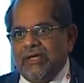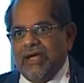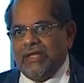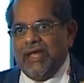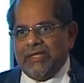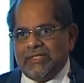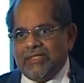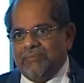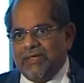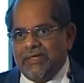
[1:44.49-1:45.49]
And that's
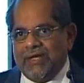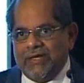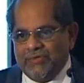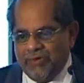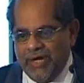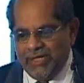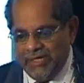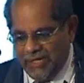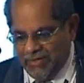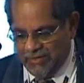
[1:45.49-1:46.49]
something that
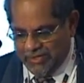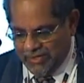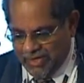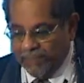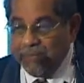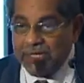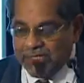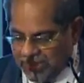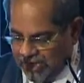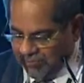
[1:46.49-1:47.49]
UID and
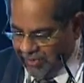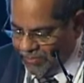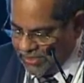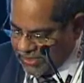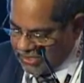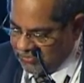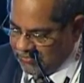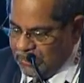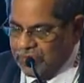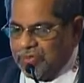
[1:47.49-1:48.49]
application developers need to
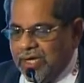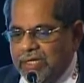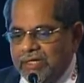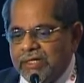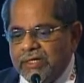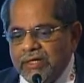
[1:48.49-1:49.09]
work together.